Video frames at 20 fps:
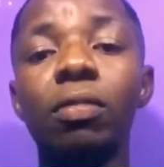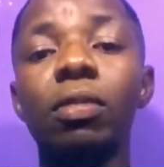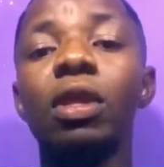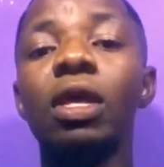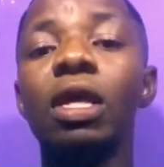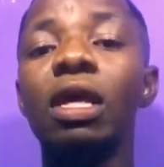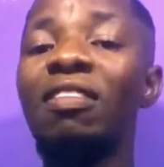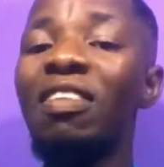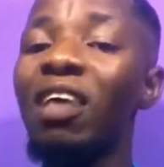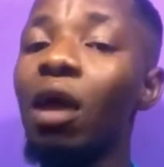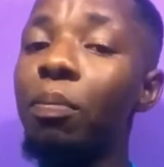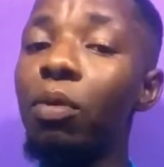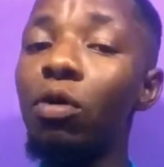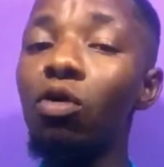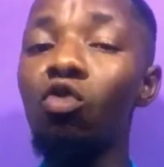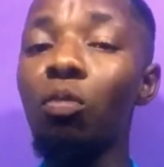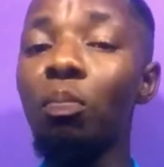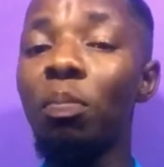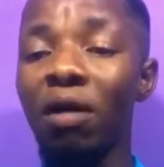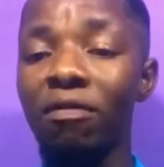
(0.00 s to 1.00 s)
it helps us
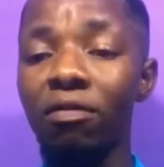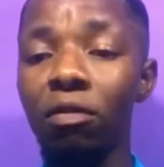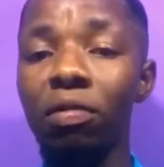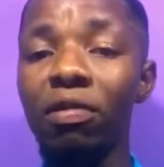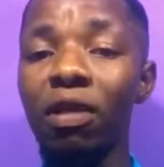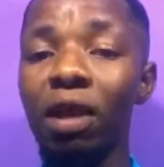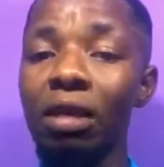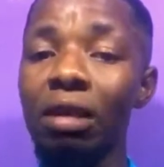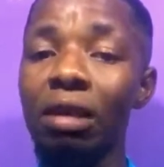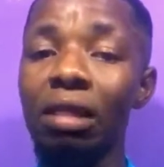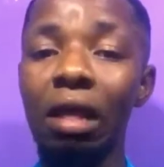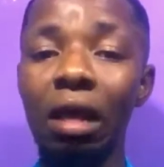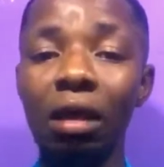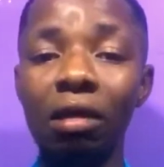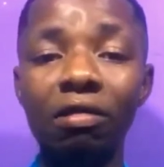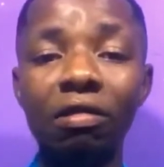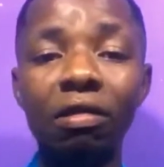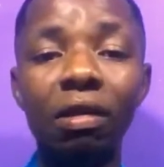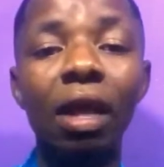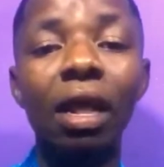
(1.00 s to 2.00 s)
to perform certain
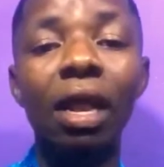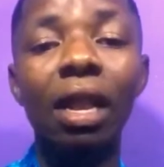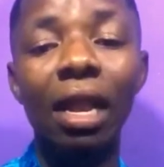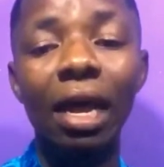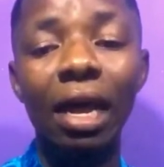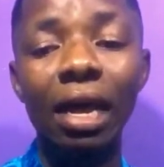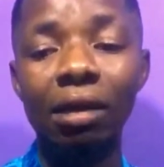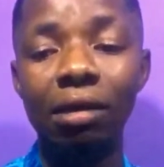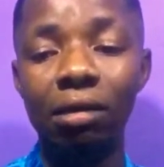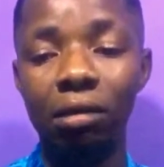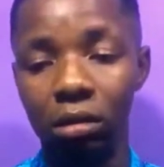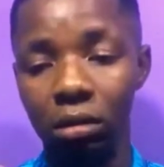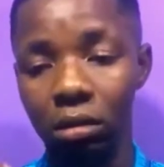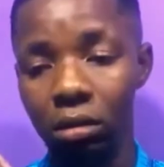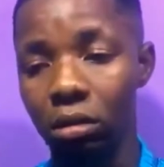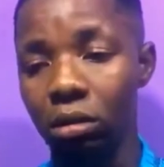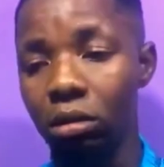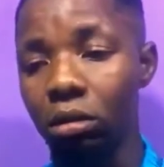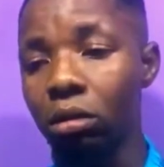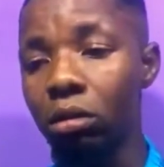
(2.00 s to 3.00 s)
tasks, like
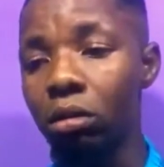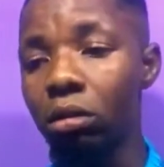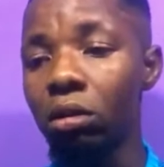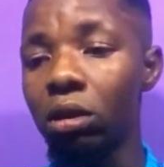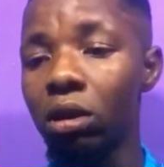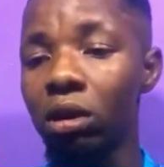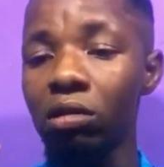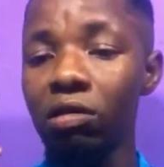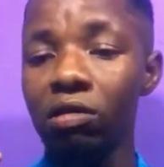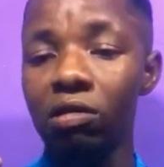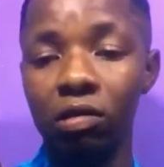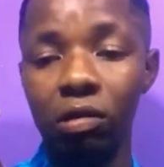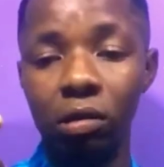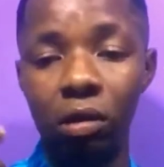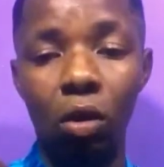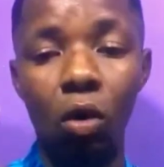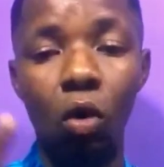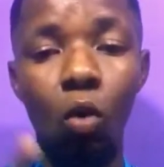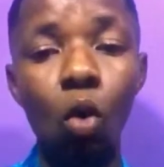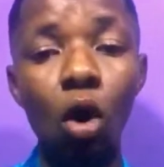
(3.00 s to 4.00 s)
this
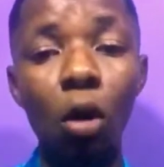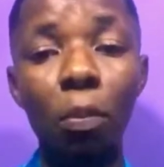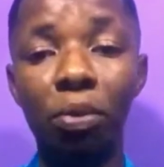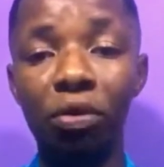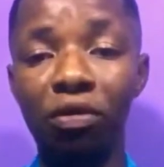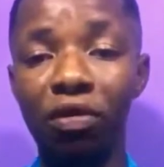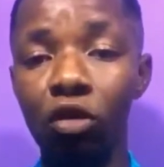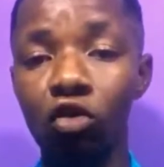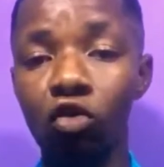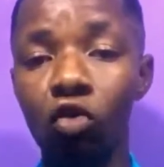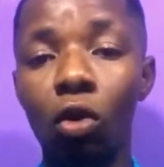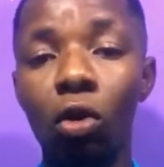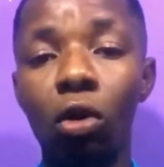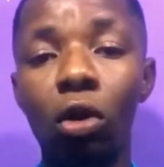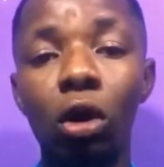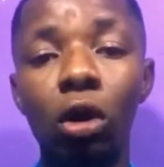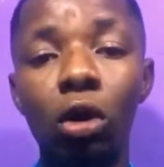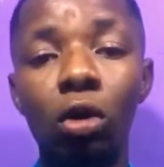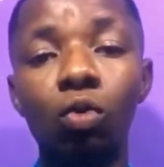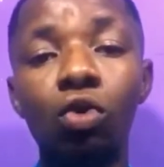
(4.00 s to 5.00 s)
word processor,
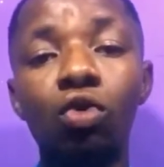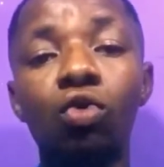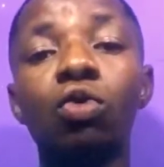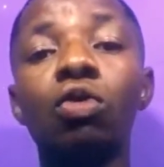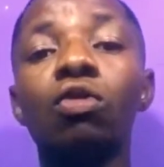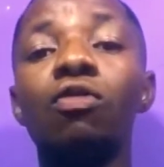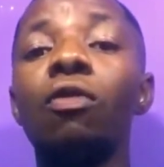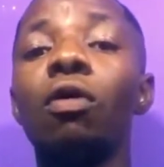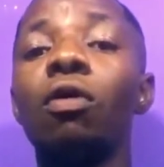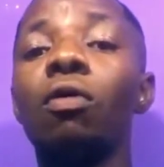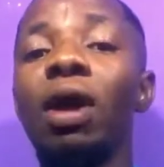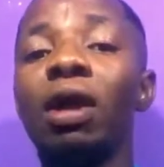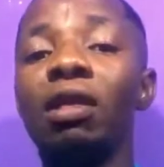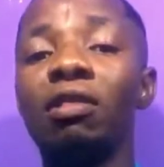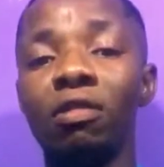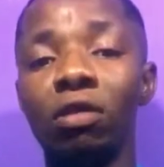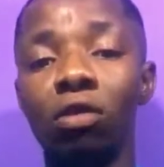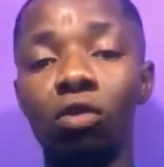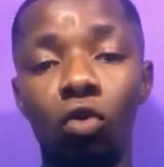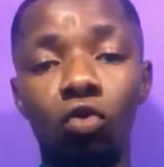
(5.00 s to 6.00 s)
which we use for
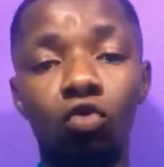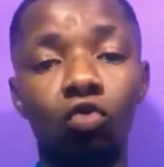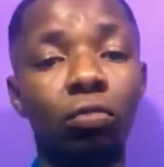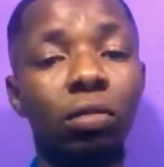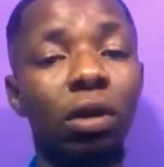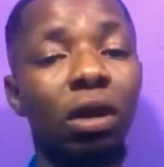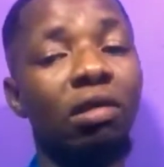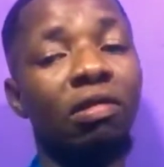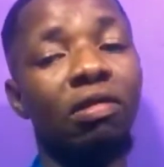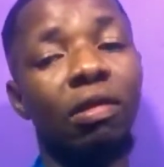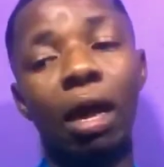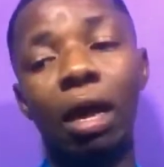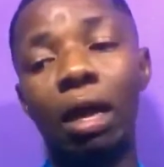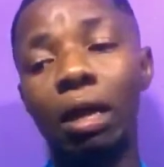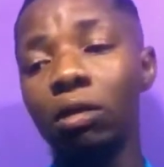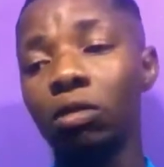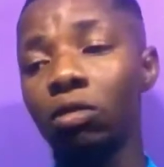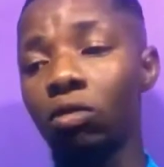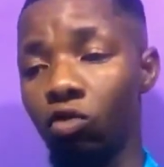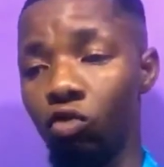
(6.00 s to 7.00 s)
writing documents and
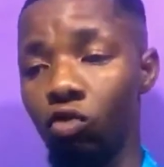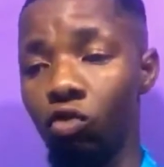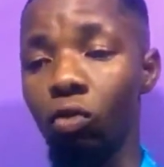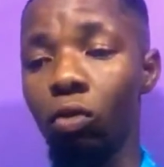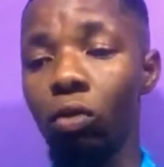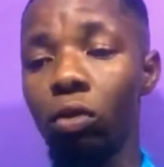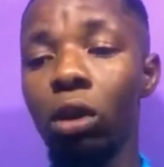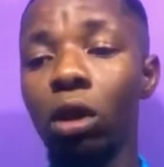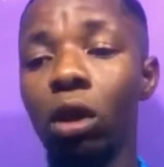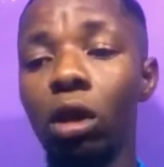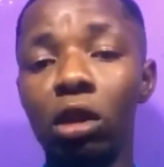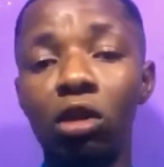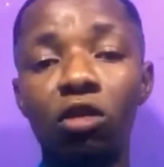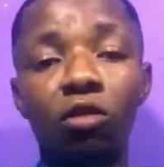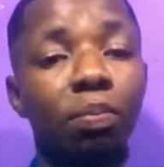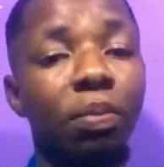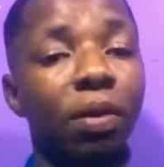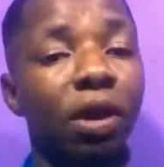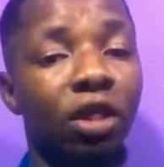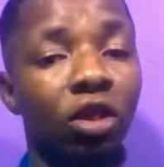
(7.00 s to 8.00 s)
so on. The
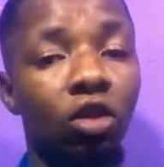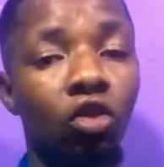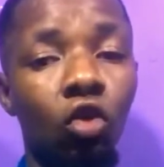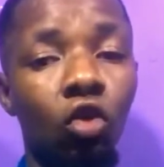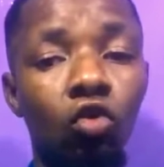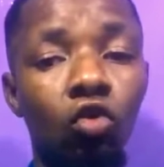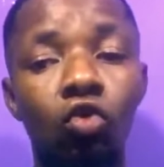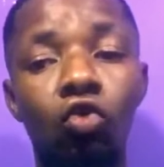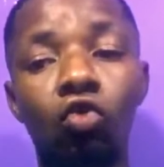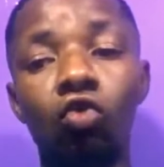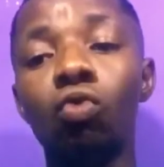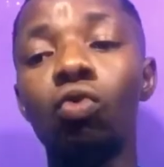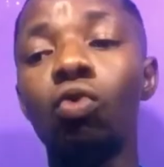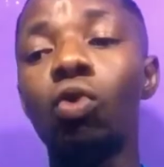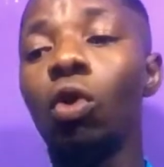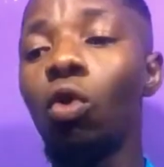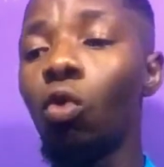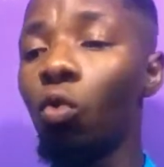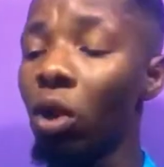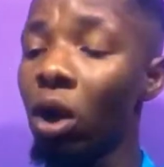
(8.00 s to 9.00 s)
spreadsheet too,
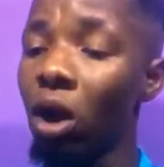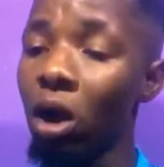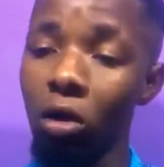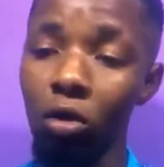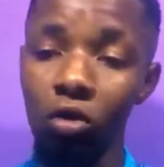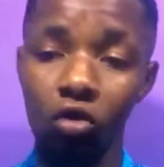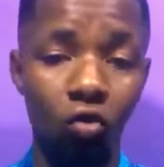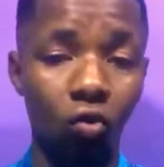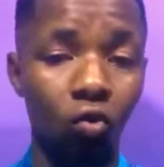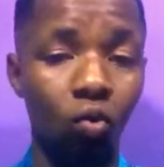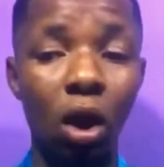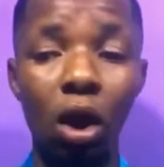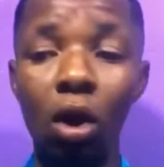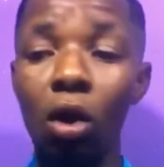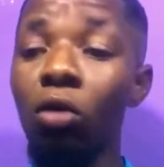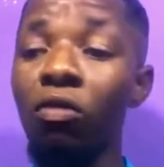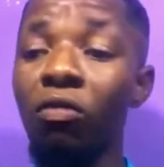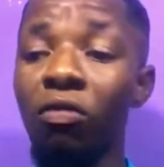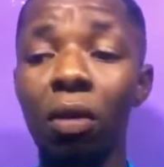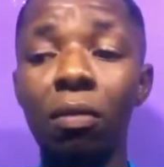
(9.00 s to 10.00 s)
we are all
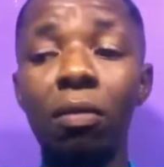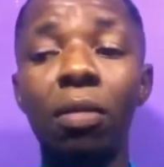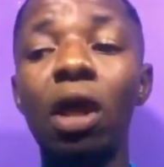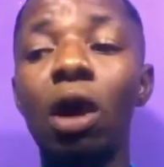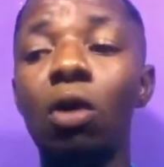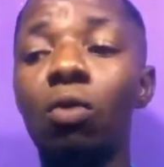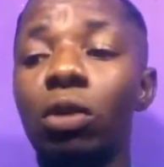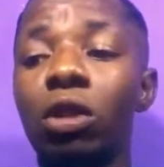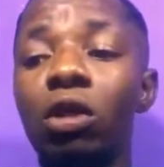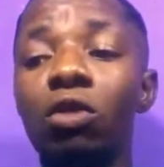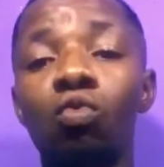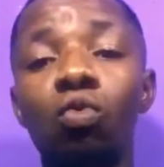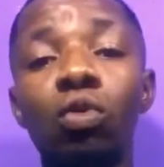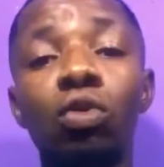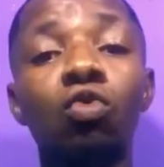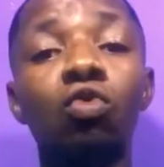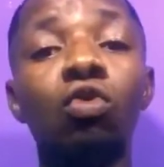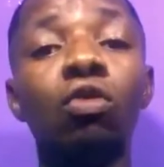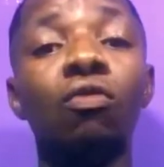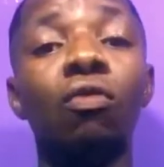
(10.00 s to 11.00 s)
familiar with this, which
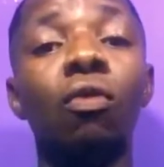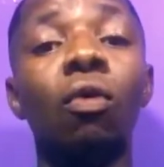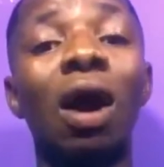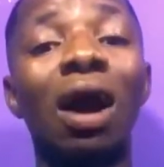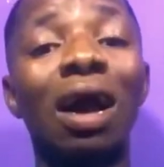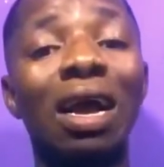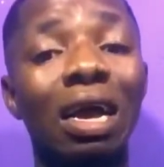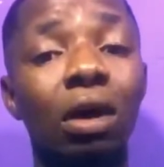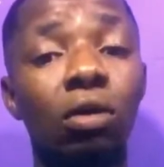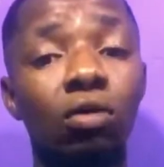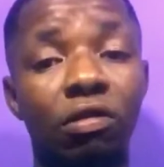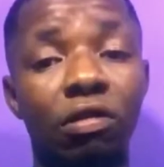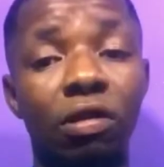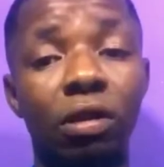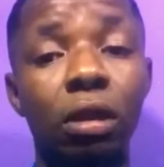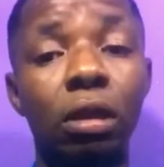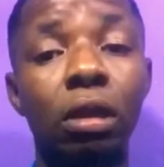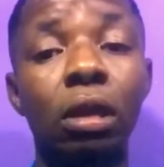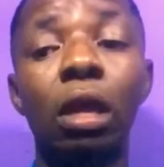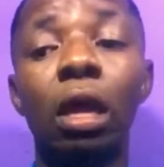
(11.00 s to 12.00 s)
we use for
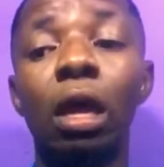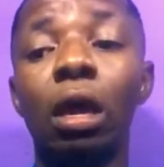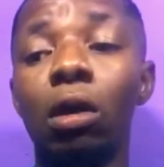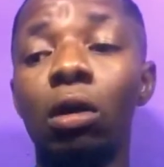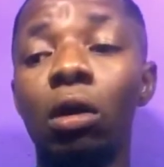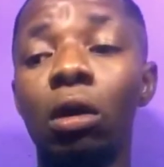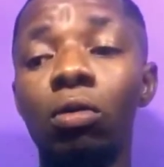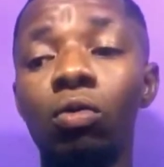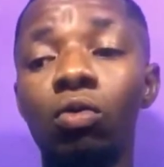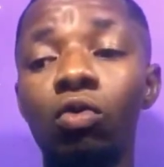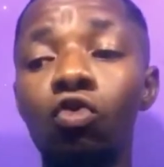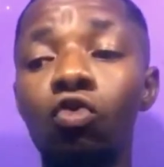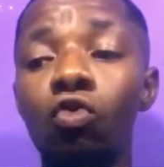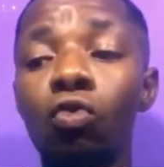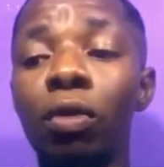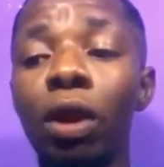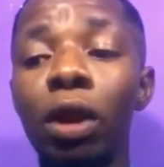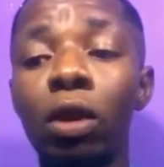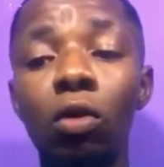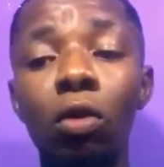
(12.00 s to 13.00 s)
accounting, we use to
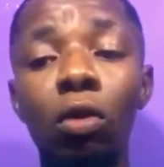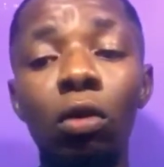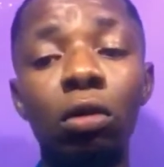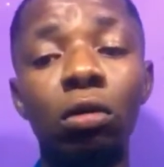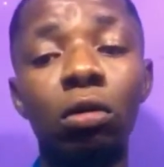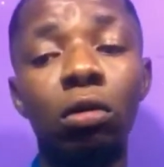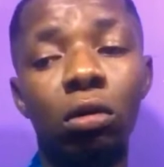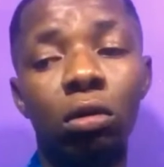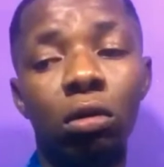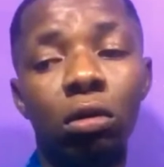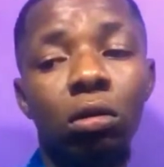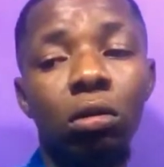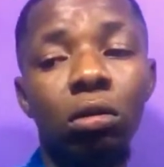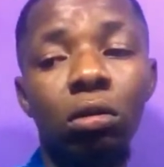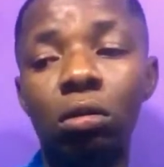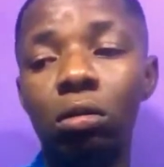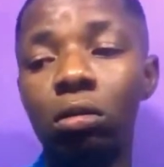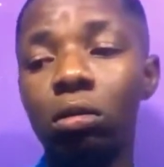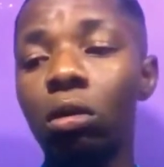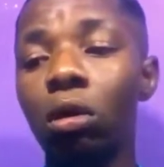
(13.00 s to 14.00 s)
record
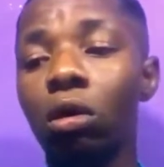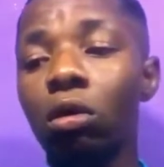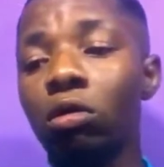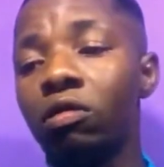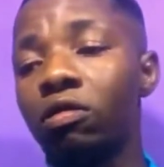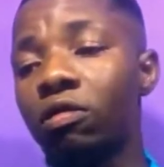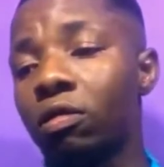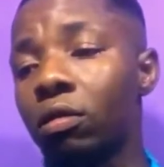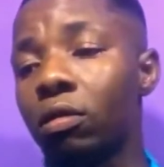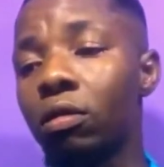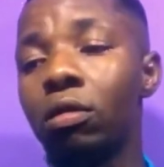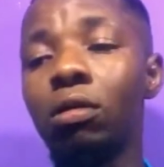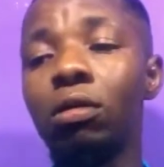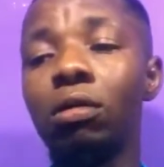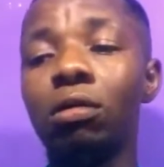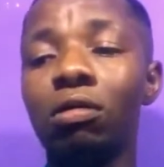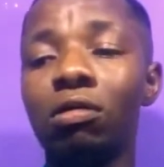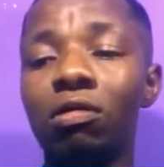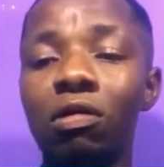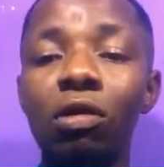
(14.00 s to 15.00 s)
cost,
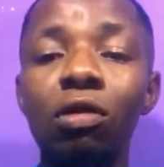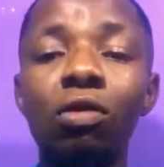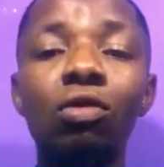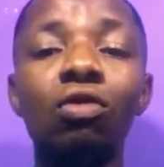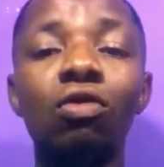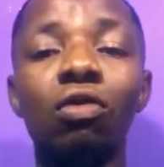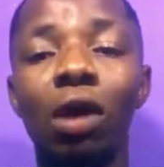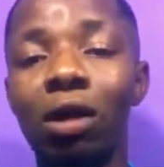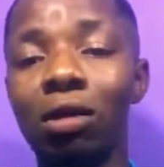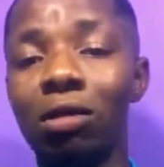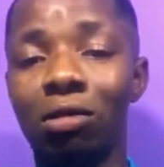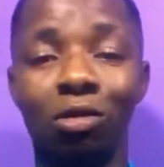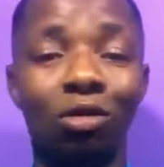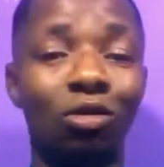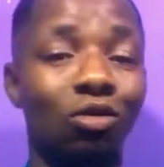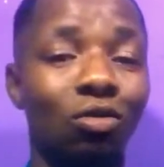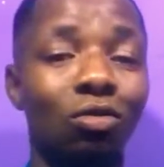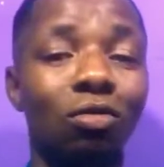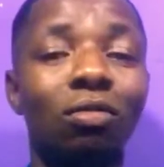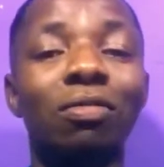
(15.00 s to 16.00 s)
sales, and
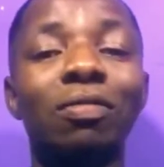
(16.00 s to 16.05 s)
also.